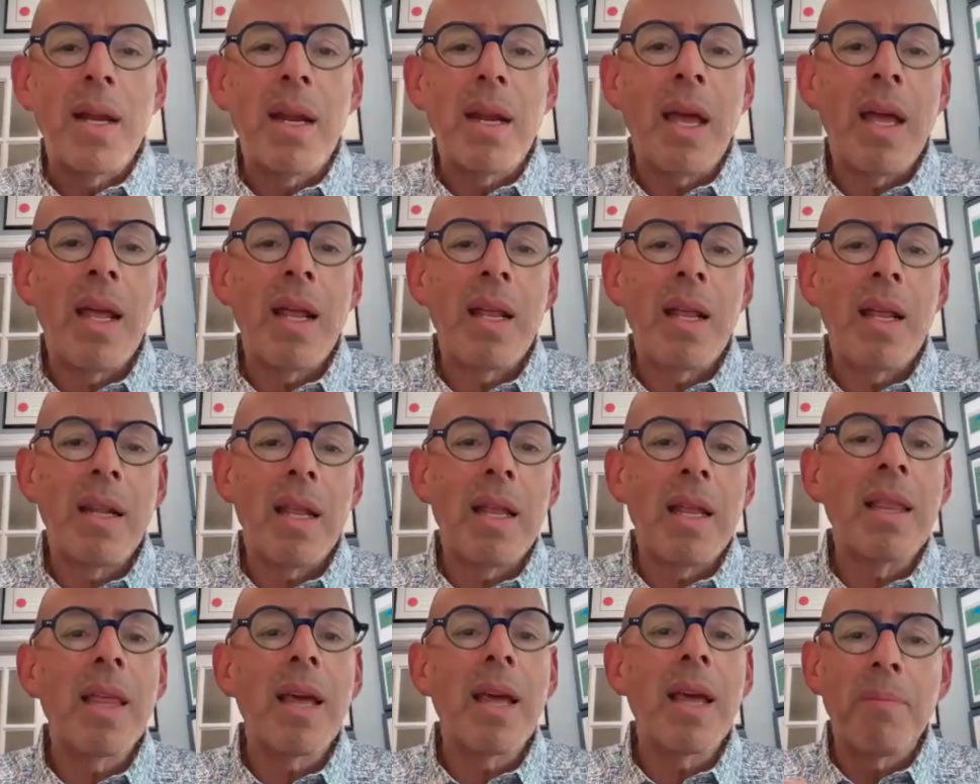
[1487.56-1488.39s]
And
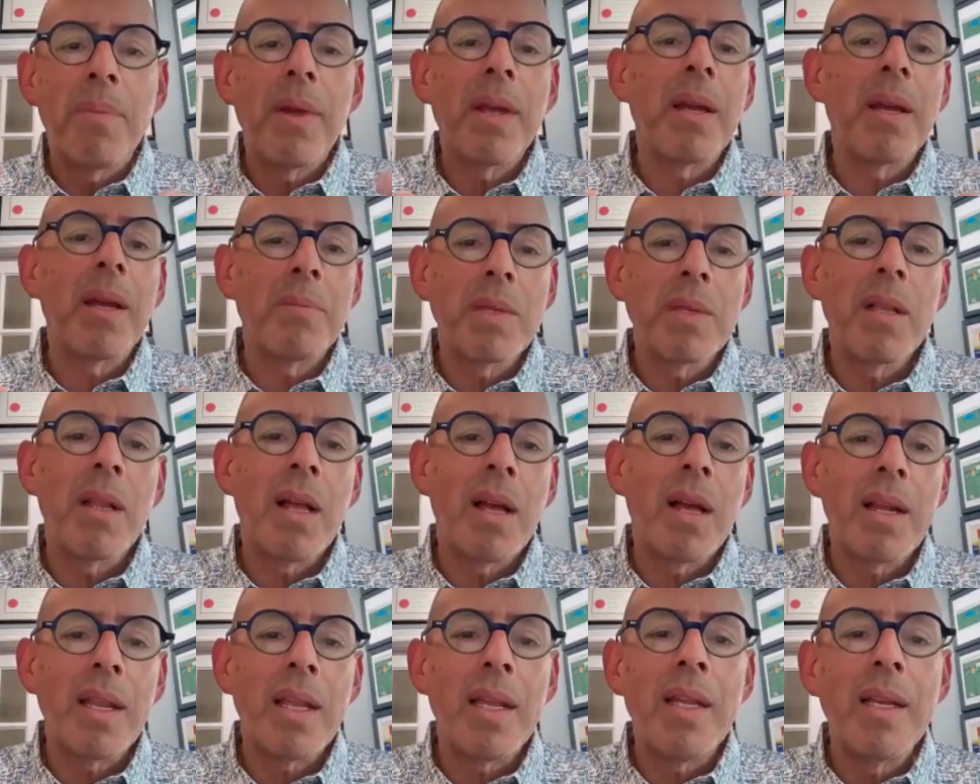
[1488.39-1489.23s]
that becomes a
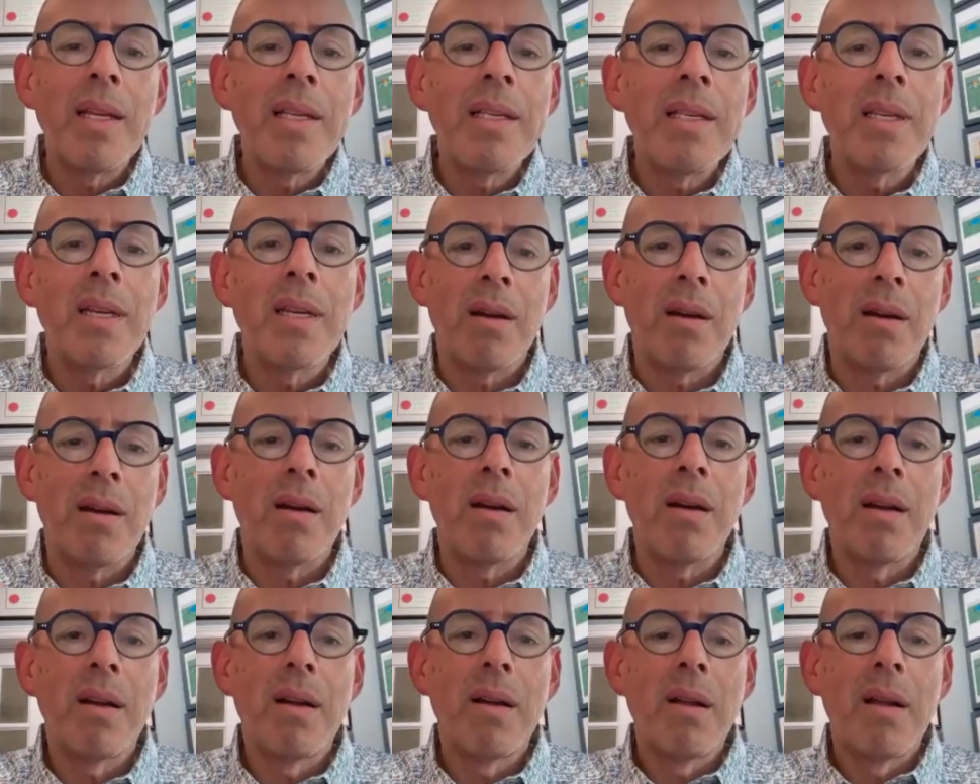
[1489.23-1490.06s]
lot easier
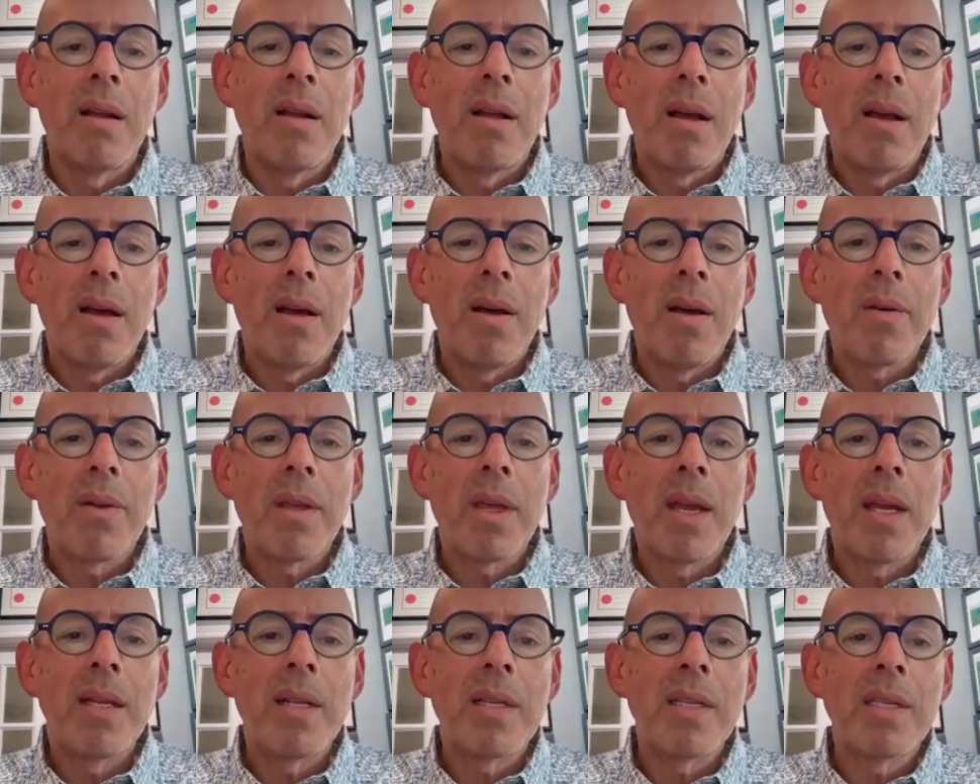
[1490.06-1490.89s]

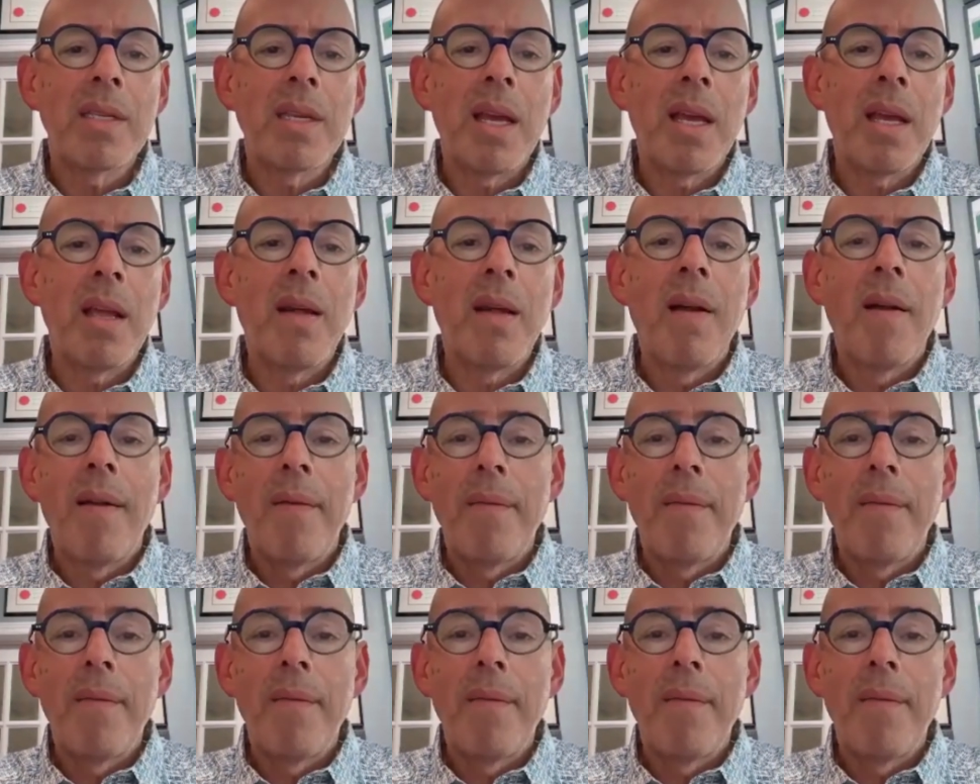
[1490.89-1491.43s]
okay, to say,